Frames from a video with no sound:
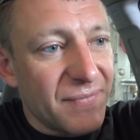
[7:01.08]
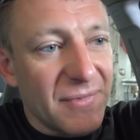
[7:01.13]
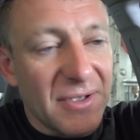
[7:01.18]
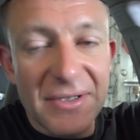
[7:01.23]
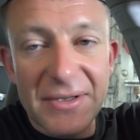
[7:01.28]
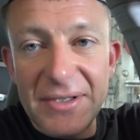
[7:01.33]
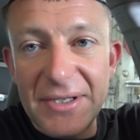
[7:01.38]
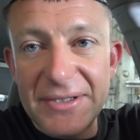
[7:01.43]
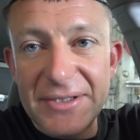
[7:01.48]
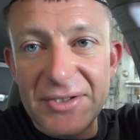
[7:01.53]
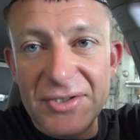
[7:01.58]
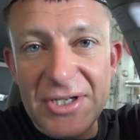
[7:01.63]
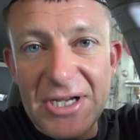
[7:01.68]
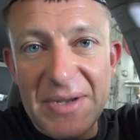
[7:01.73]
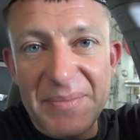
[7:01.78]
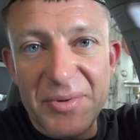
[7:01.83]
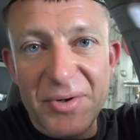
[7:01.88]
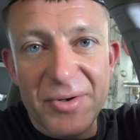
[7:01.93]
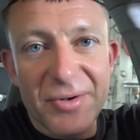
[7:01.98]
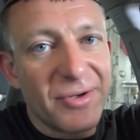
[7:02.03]
I'll let the
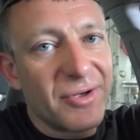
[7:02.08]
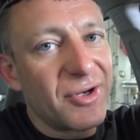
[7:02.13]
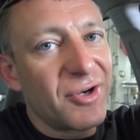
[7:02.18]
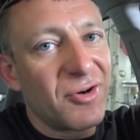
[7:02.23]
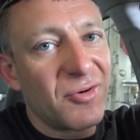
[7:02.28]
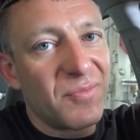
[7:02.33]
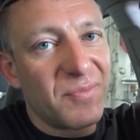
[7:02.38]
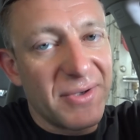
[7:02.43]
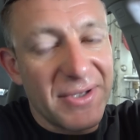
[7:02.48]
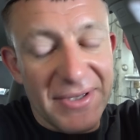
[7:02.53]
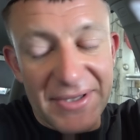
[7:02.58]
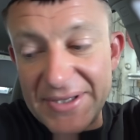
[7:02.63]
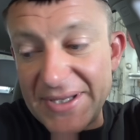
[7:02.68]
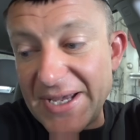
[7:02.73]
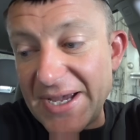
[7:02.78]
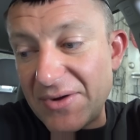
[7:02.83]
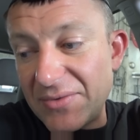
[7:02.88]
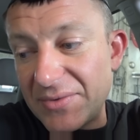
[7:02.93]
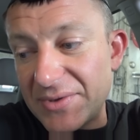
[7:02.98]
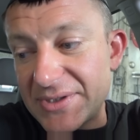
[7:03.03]
shop owner know, but
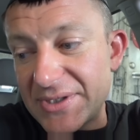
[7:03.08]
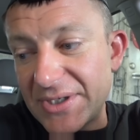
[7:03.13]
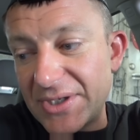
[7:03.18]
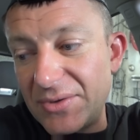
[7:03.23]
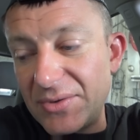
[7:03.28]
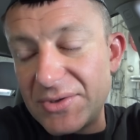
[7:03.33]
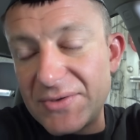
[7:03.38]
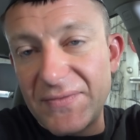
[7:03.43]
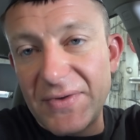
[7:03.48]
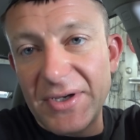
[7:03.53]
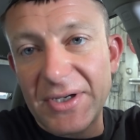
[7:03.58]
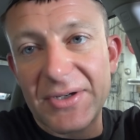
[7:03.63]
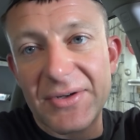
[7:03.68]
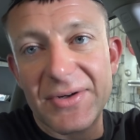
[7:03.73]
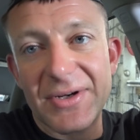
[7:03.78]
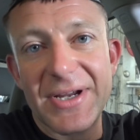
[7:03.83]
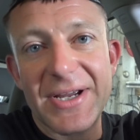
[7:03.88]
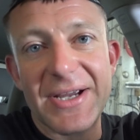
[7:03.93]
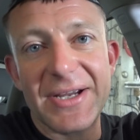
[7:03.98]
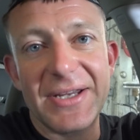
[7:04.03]
that was a huge
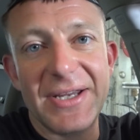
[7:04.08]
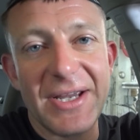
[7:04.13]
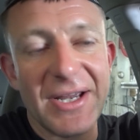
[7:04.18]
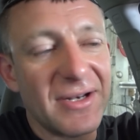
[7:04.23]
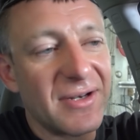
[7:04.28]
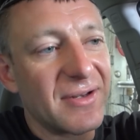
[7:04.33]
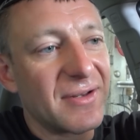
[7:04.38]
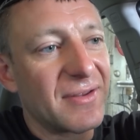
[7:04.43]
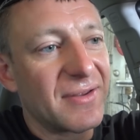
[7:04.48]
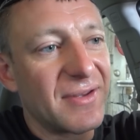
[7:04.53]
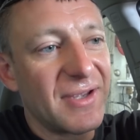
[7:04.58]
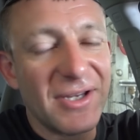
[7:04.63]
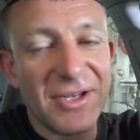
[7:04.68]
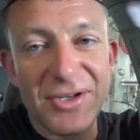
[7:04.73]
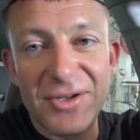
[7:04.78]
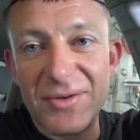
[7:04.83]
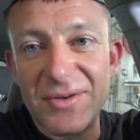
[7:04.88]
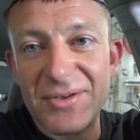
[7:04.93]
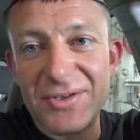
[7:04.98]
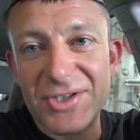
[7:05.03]
victory. Again,
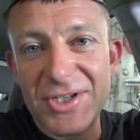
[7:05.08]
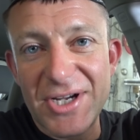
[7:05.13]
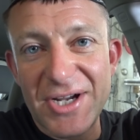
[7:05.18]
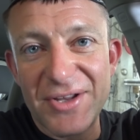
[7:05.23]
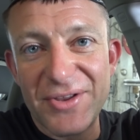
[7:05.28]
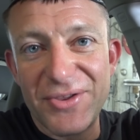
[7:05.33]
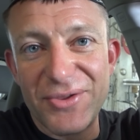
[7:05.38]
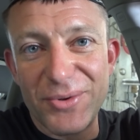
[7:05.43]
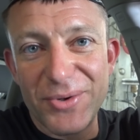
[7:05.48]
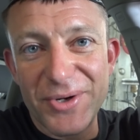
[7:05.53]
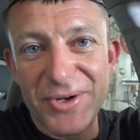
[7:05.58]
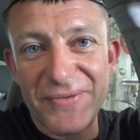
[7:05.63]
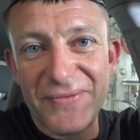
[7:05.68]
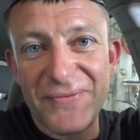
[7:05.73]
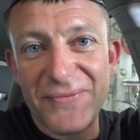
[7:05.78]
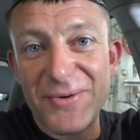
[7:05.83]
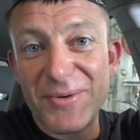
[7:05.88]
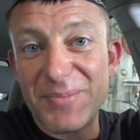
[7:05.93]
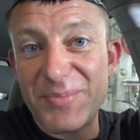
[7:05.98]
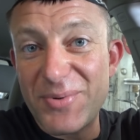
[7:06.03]
thank you to John Thornton
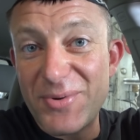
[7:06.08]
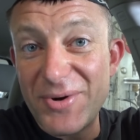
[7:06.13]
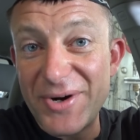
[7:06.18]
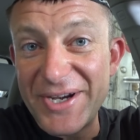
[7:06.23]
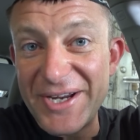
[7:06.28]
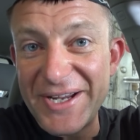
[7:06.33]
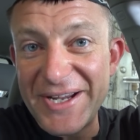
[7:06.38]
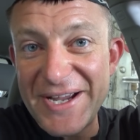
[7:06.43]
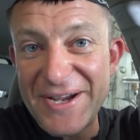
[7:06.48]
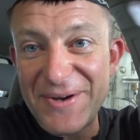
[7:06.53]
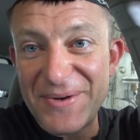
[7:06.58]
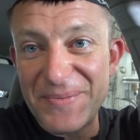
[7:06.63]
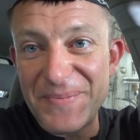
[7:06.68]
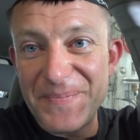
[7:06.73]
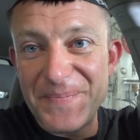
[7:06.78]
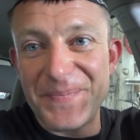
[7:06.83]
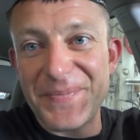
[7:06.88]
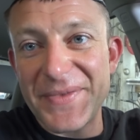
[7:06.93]
for pointing out.